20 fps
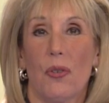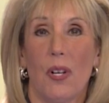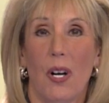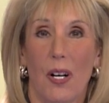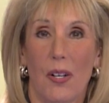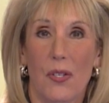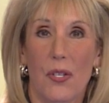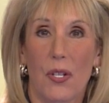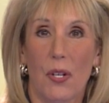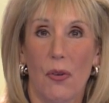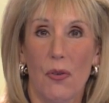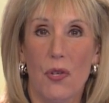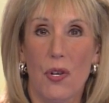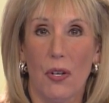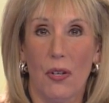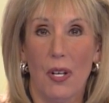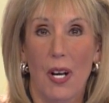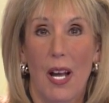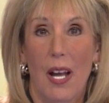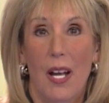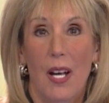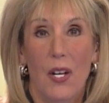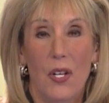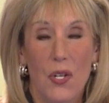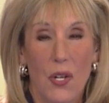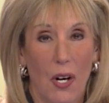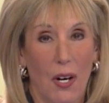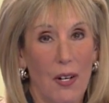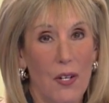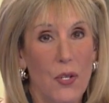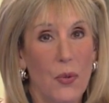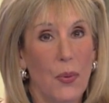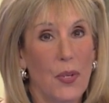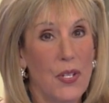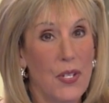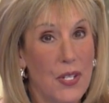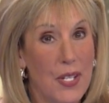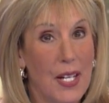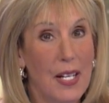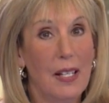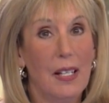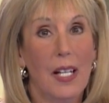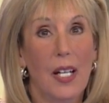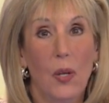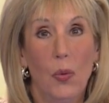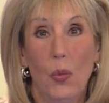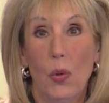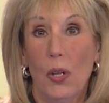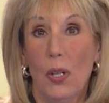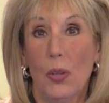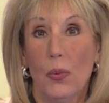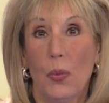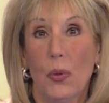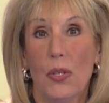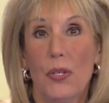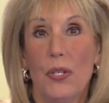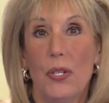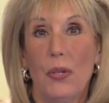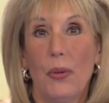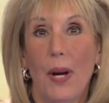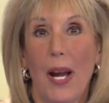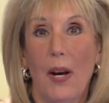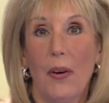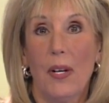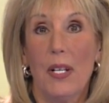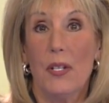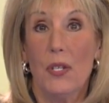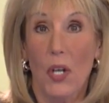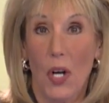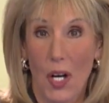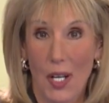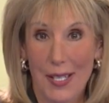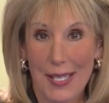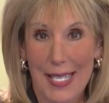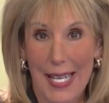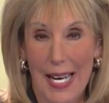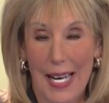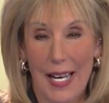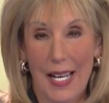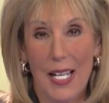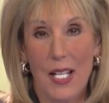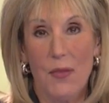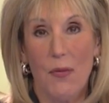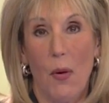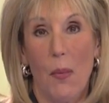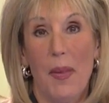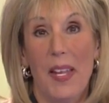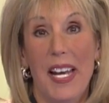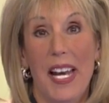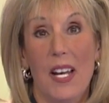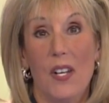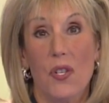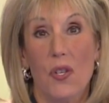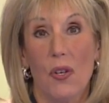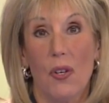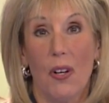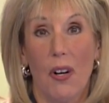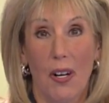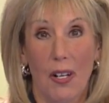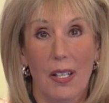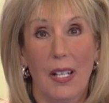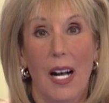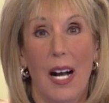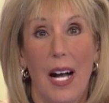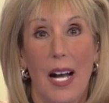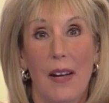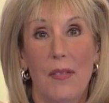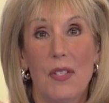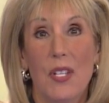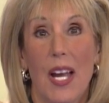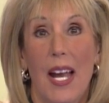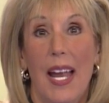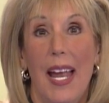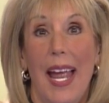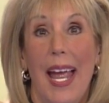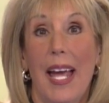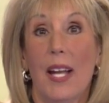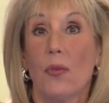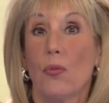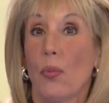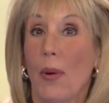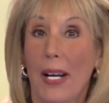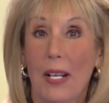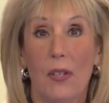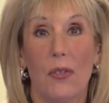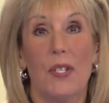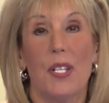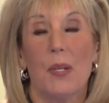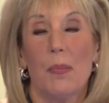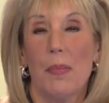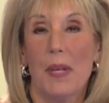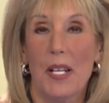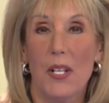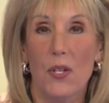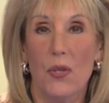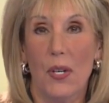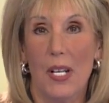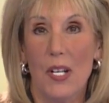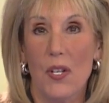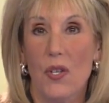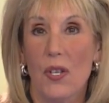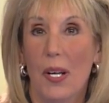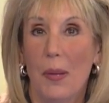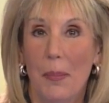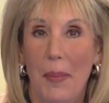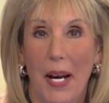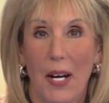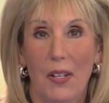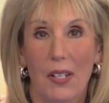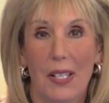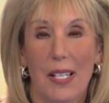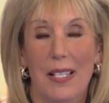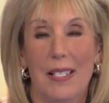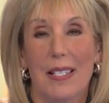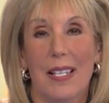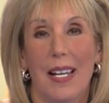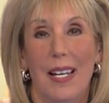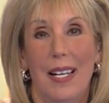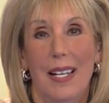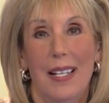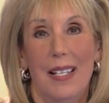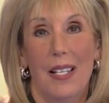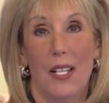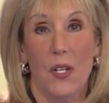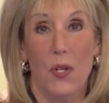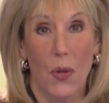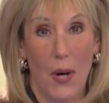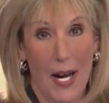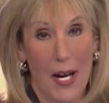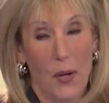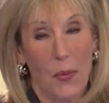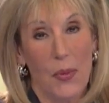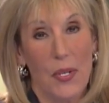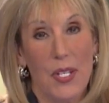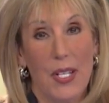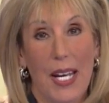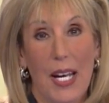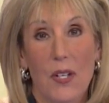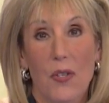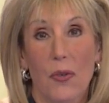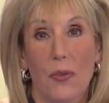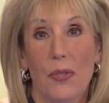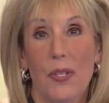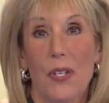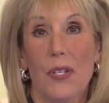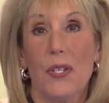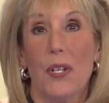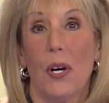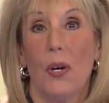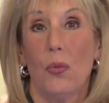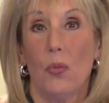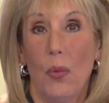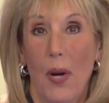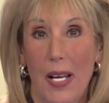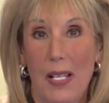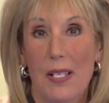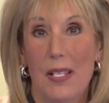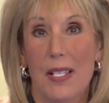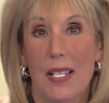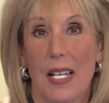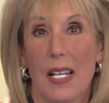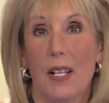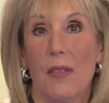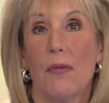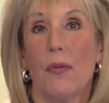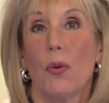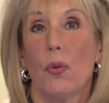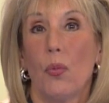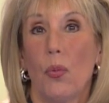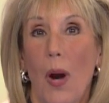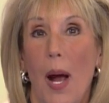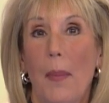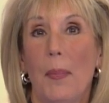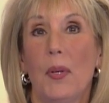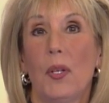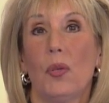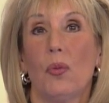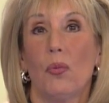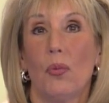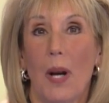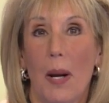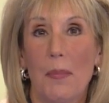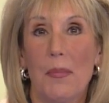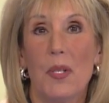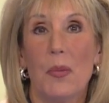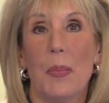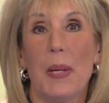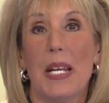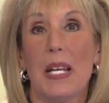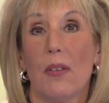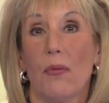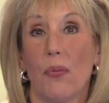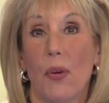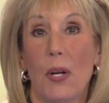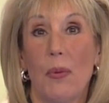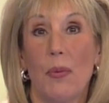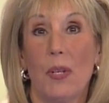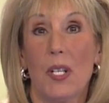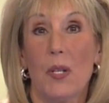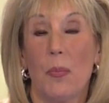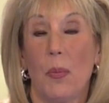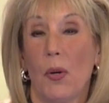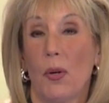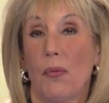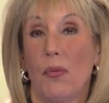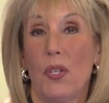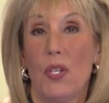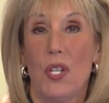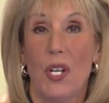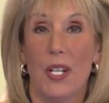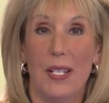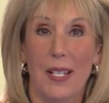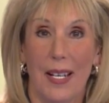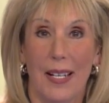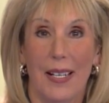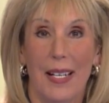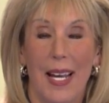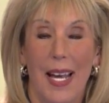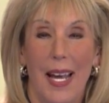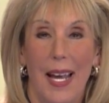Guard soldier charged with stealing World War II era dog tags from the National Archives and Records Administration in Maryland. The trial was scheduled to start Wednesday for Robert Rumsby of Fredericksburg, Virginia,